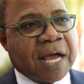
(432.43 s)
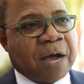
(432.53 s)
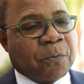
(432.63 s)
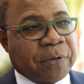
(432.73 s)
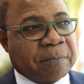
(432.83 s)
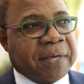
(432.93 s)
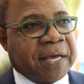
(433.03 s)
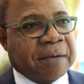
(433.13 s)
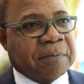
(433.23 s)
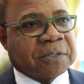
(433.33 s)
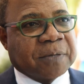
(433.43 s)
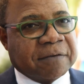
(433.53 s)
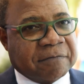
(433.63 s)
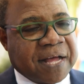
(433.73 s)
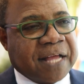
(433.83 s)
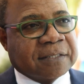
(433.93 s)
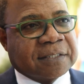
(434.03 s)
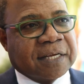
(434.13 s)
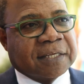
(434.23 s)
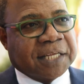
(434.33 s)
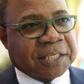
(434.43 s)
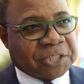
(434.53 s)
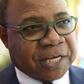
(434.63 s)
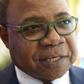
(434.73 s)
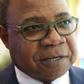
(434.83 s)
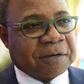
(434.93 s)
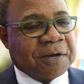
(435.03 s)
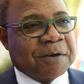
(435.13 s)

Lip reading: and will be able to advance the agenda